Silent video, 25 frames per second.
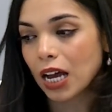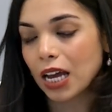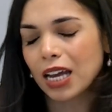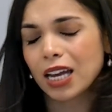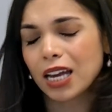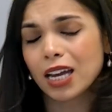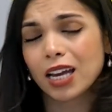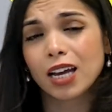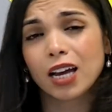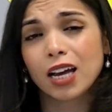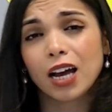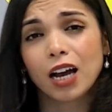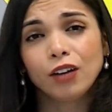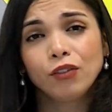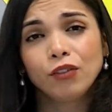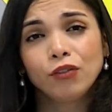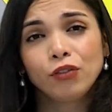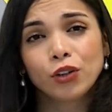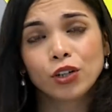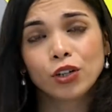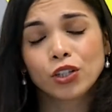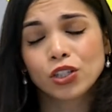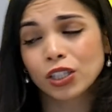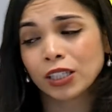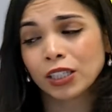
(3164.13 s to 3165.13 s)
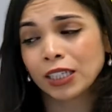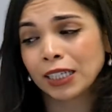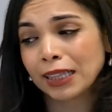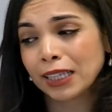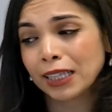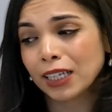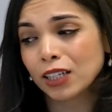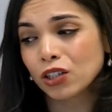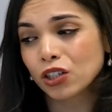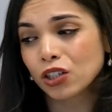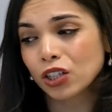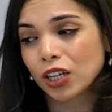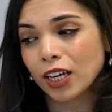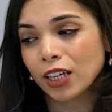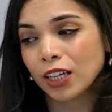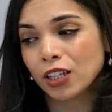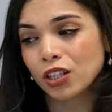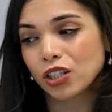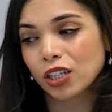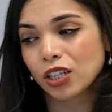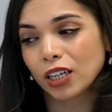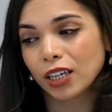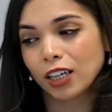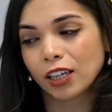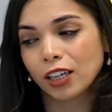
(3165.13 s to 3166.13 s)
Unfortunately,
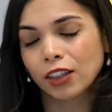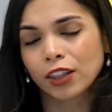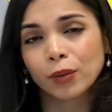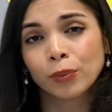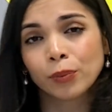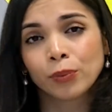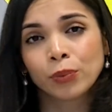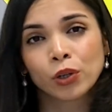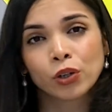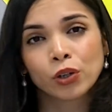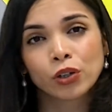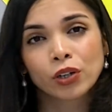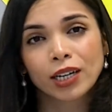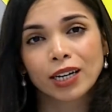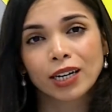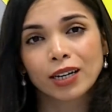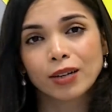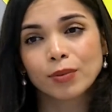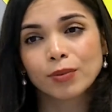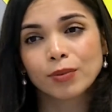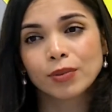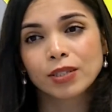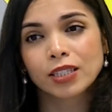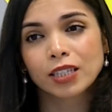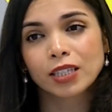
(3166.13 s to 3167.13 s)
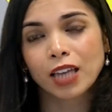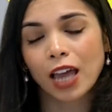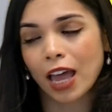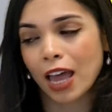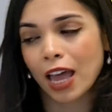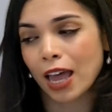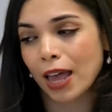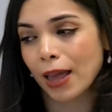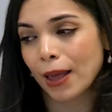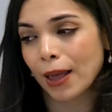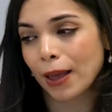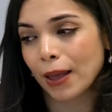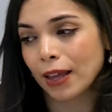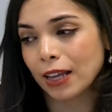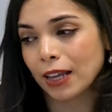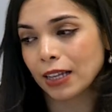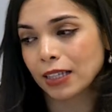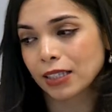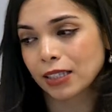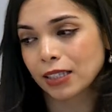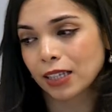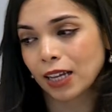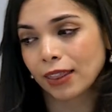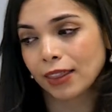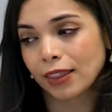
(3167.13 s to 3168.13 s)
changing the programs,
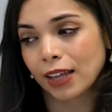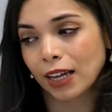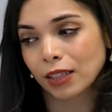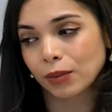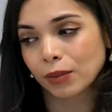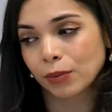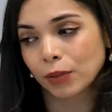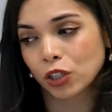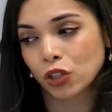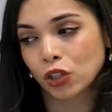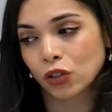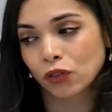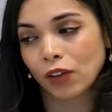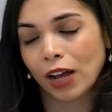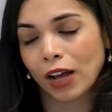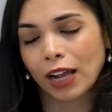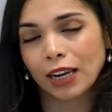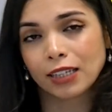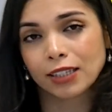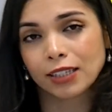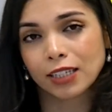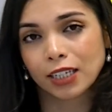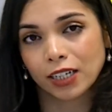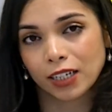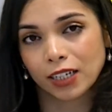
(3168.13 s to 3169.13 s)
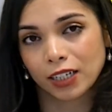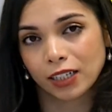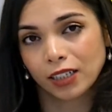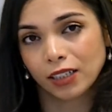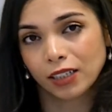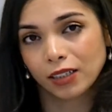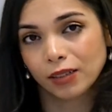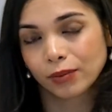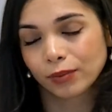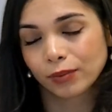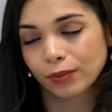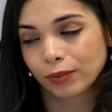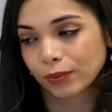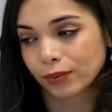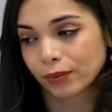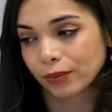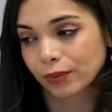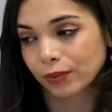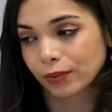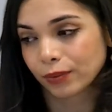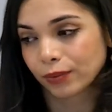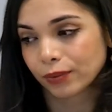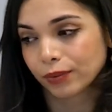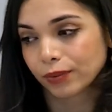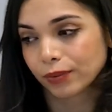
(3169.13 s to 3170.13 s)
it's not that much valid here.
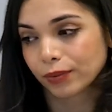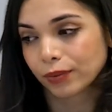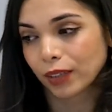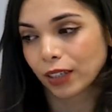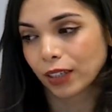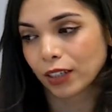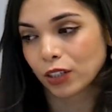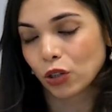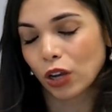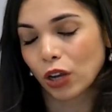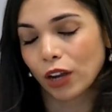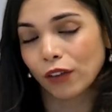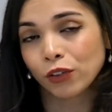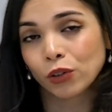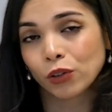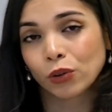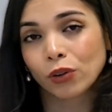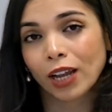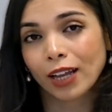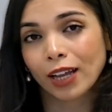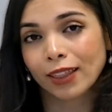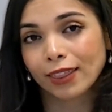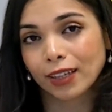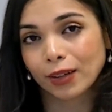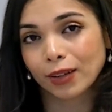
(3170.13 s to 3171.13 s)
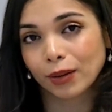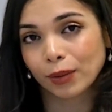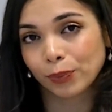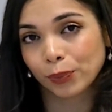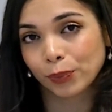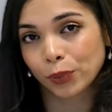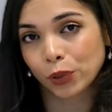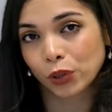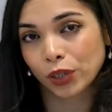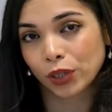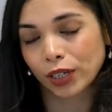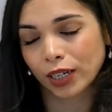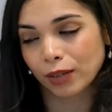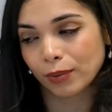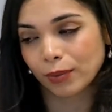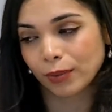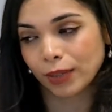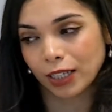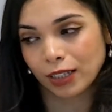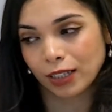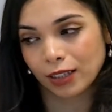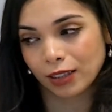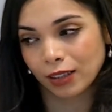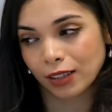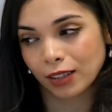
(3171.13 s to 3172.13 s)
So if you got the program
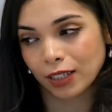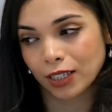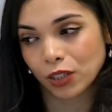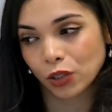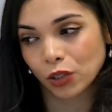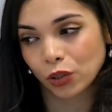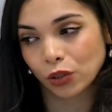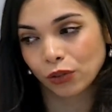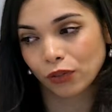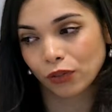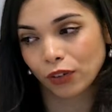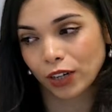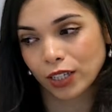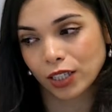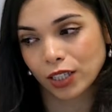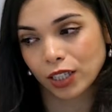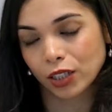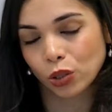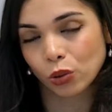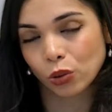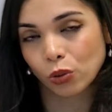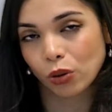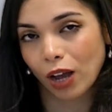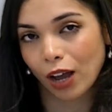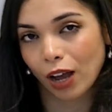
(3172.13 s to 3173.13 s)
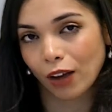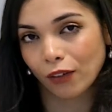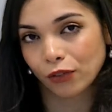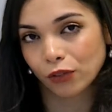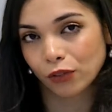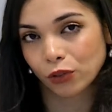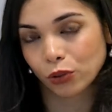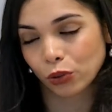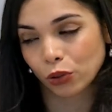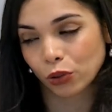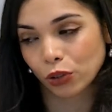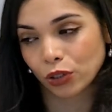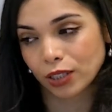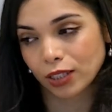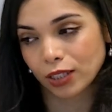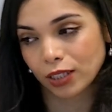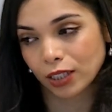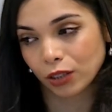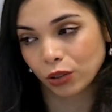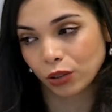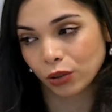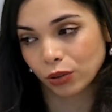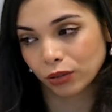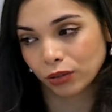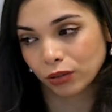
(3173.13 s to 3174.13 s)
in this university, you have to
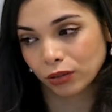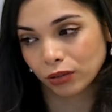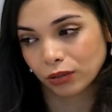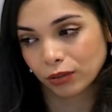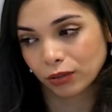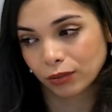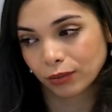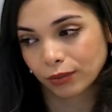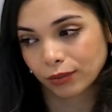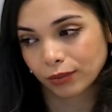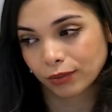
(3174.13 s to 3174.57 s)
continue.